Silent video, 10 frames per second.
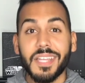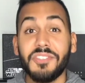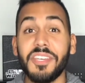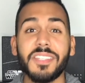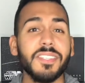
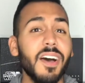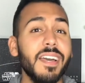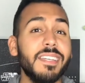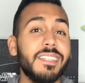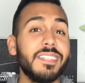Jigsaw
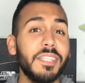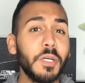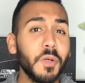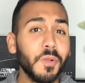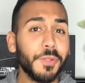is
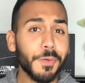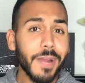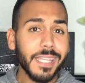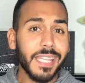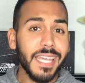still
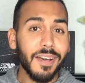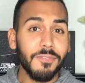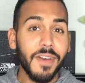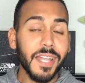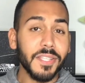directing
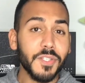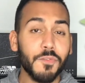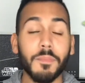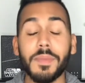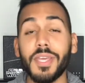events
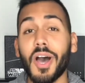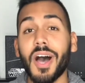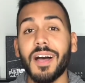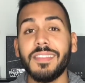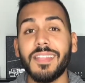from
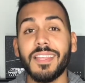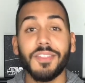beyond